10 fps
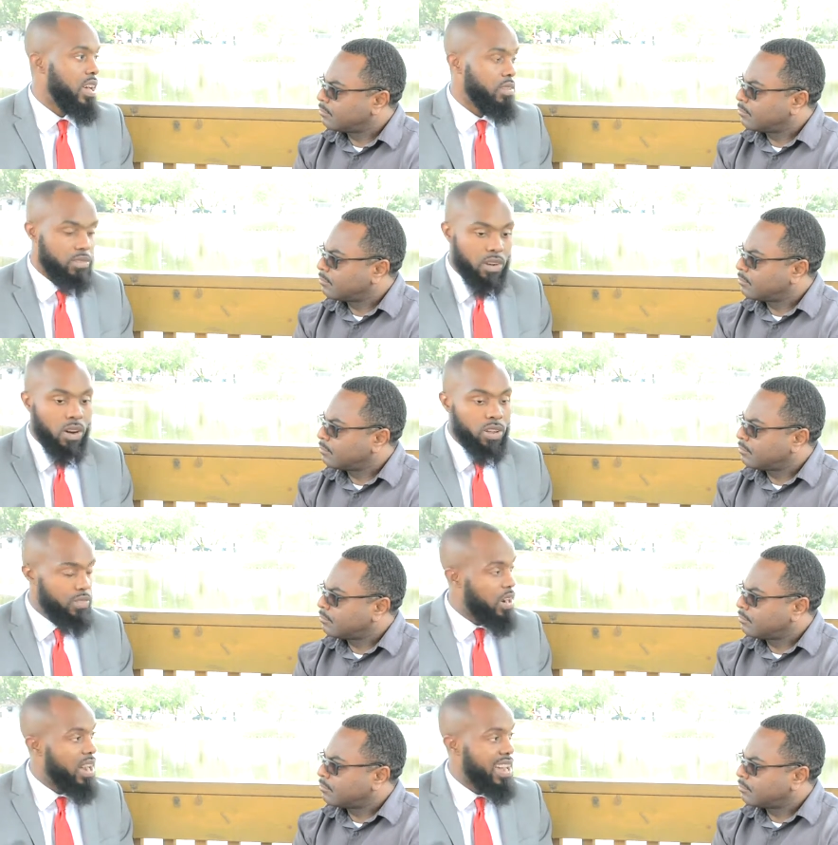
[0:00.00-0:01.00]
Speaker 1: that all
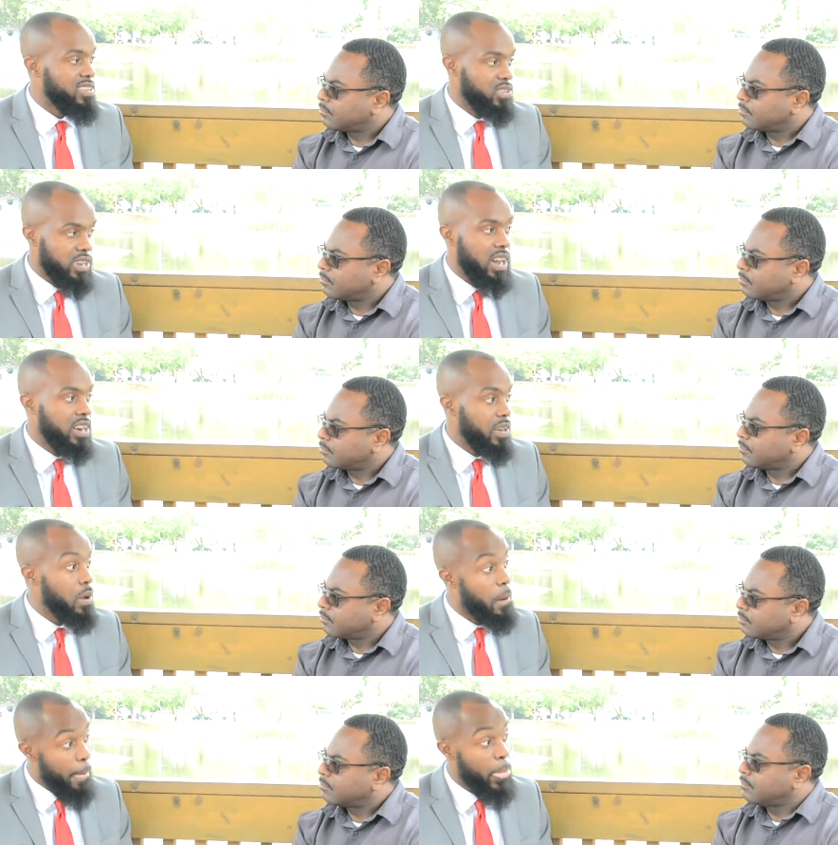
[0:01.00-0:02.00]
of our I's are dotted
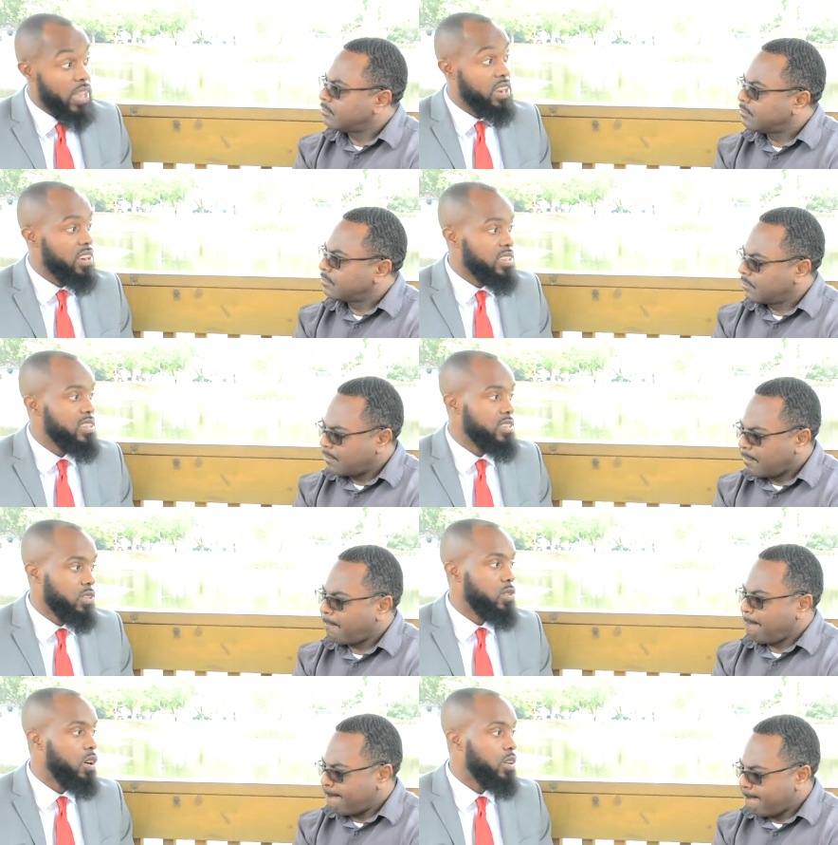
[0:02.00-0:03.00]
mm-hmm. and our T's
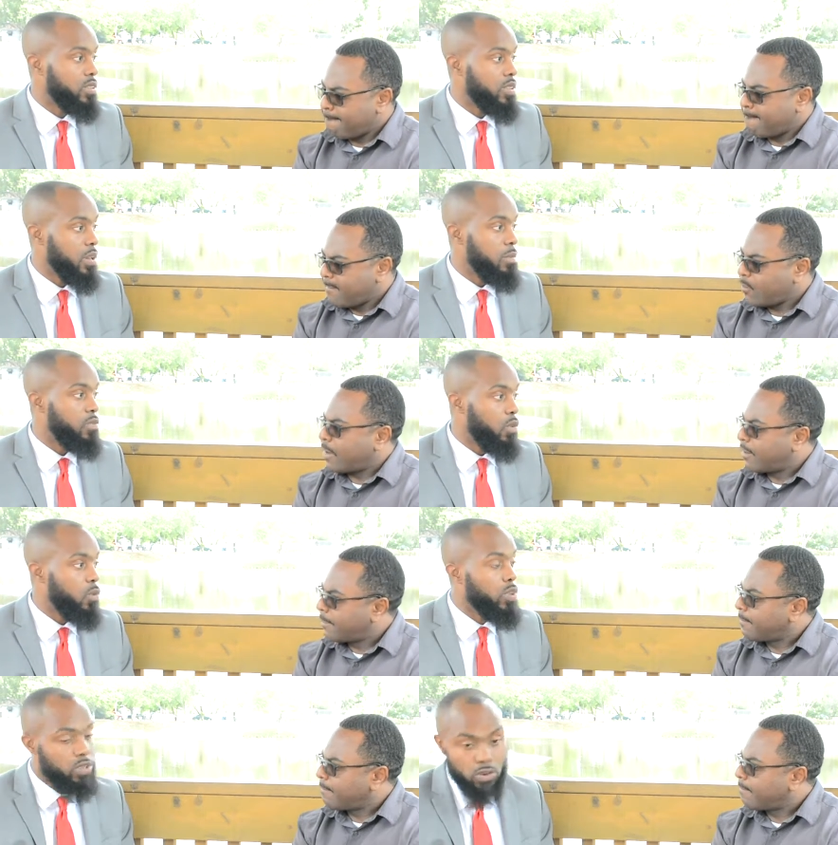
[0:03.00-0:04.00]
are crossed before
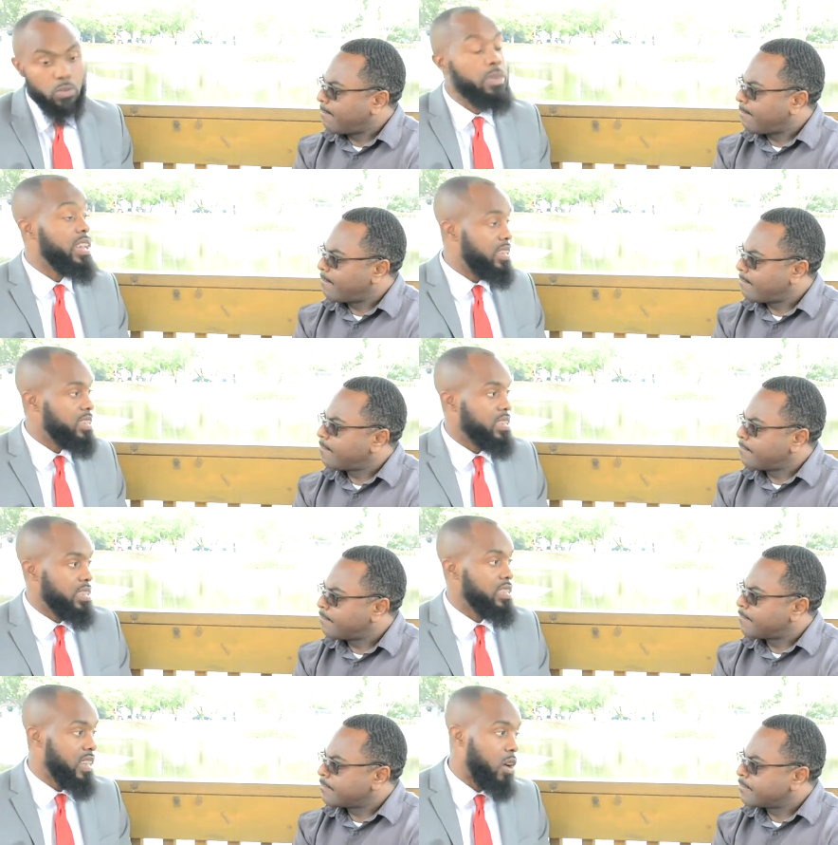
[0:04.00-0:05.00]
right. we do make
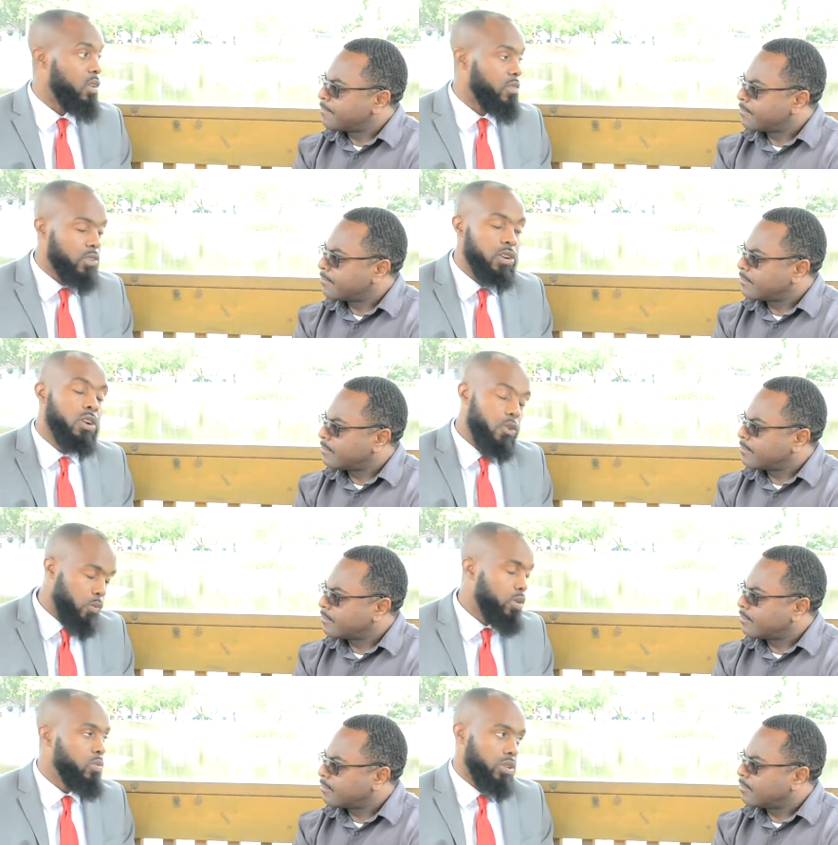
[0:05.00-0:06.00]
decisions. However,
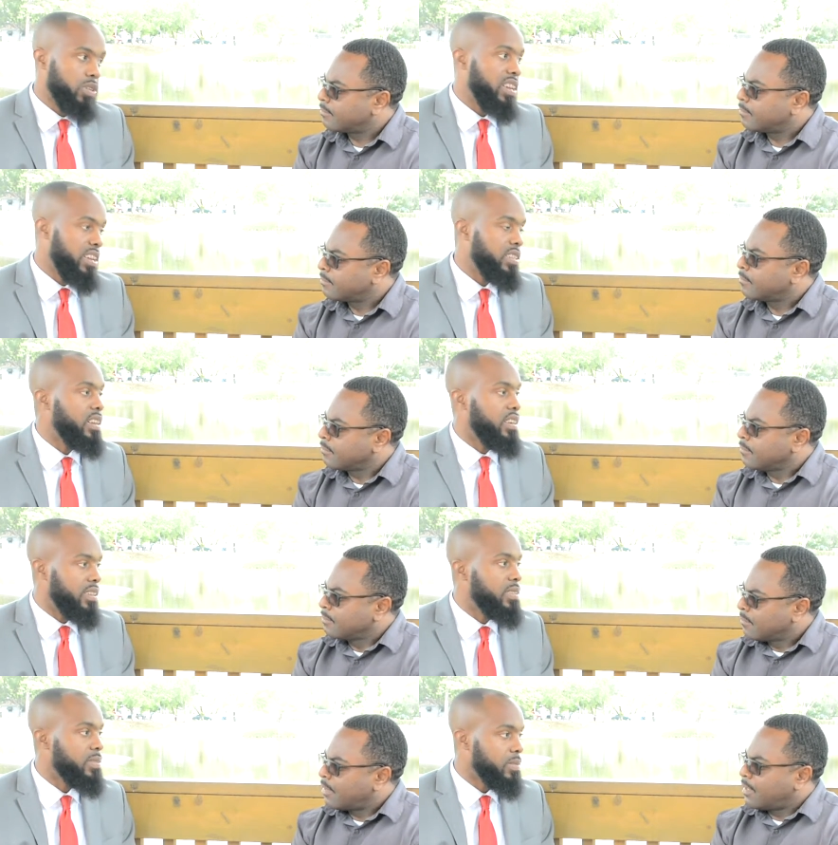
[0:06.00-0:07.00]
we
Speaker 2: will get it
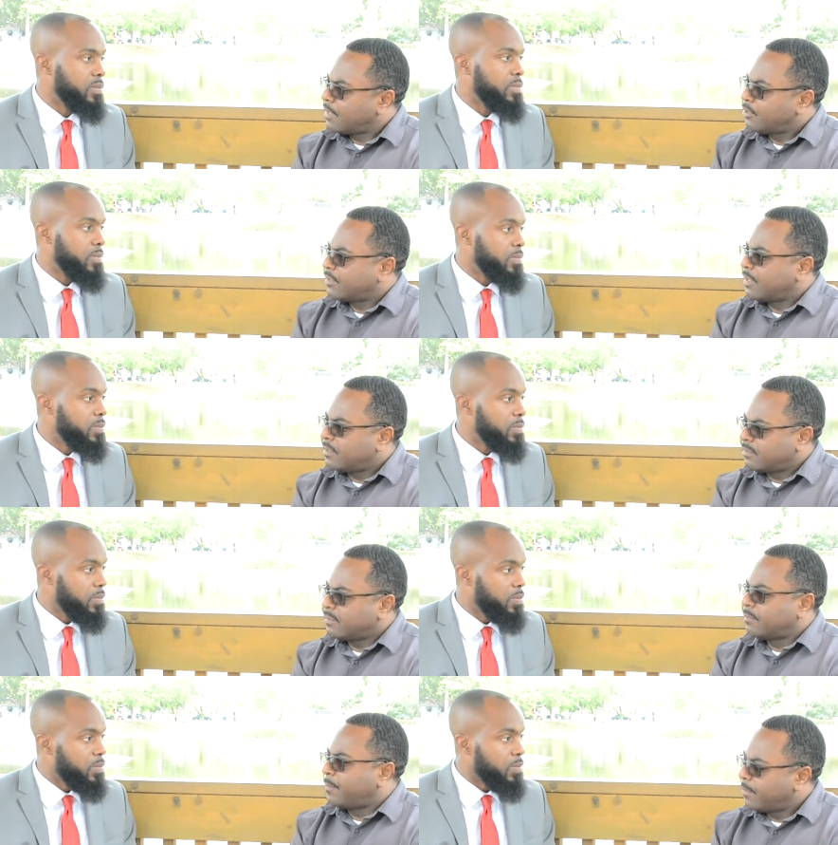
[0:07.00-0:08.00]
done. And then you said this
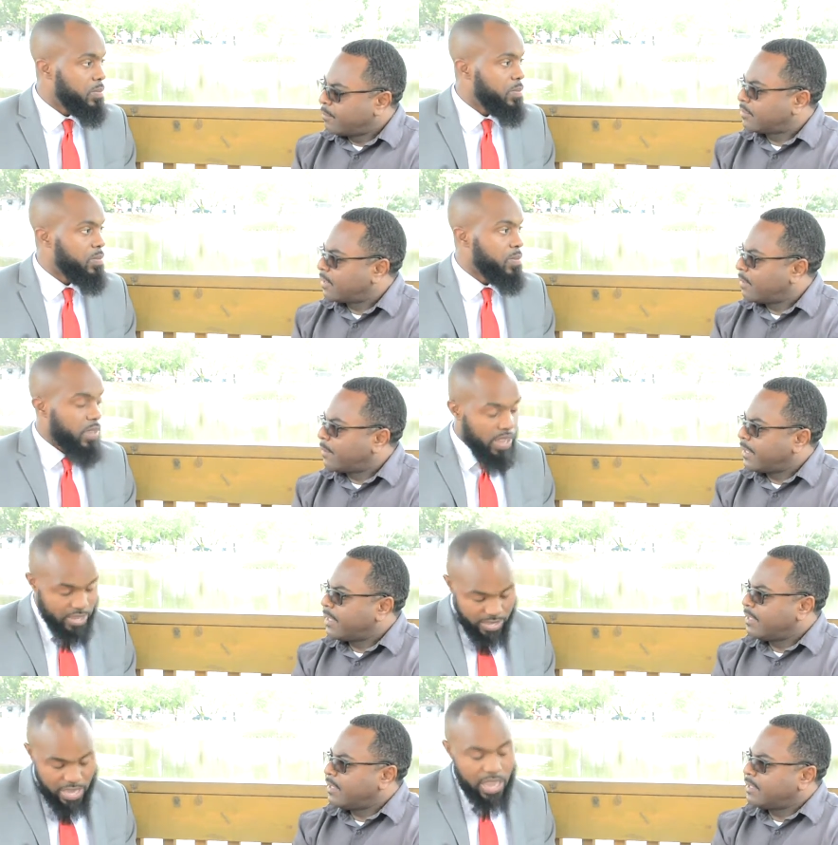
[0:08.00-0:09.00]
is the people's campaign.
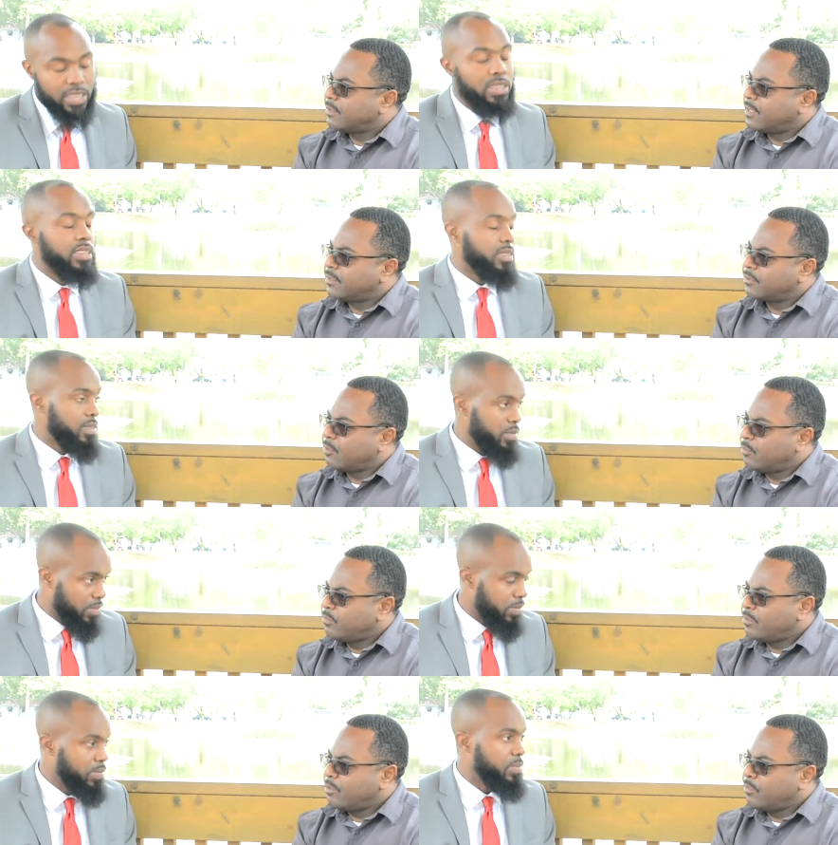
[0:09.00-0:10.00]
Exactly. And, and so,
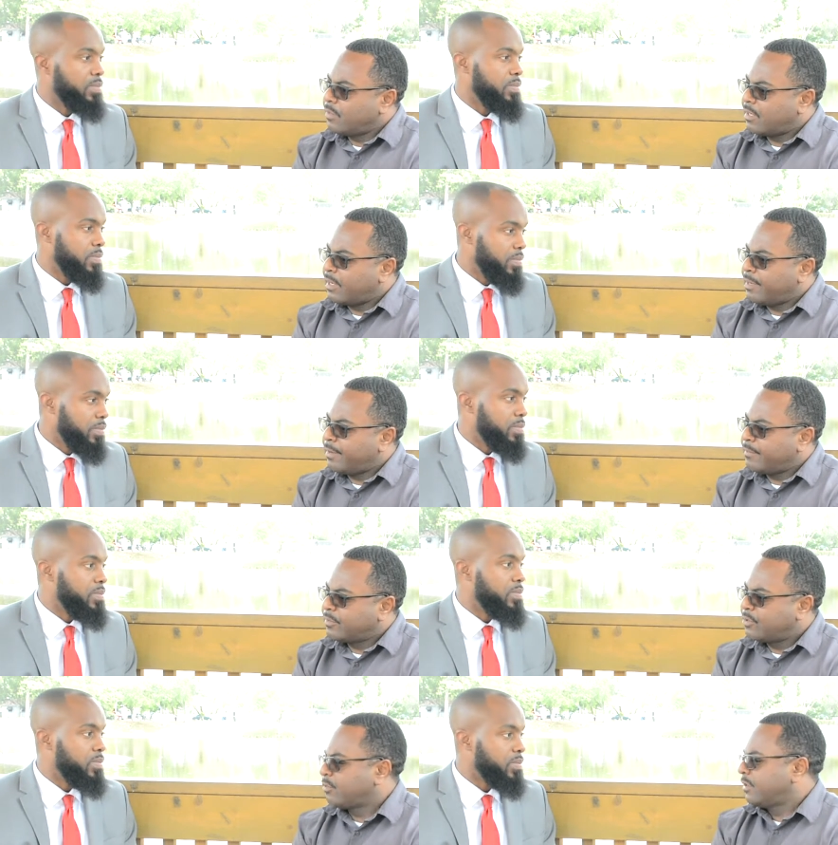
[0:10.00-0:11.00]
you know, um,
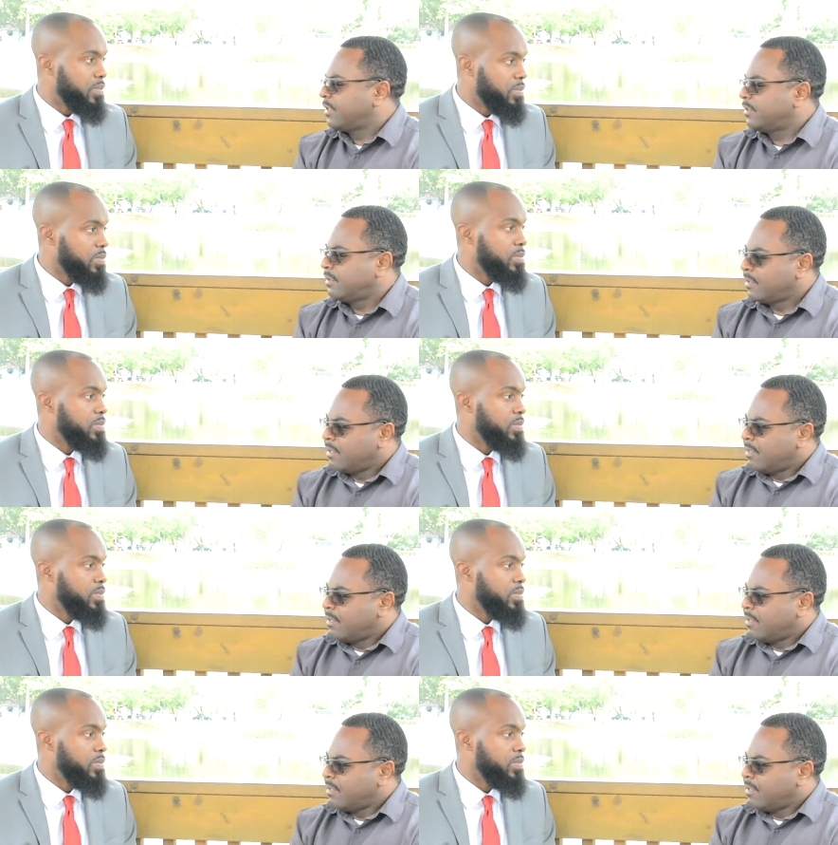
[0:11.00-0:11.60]
during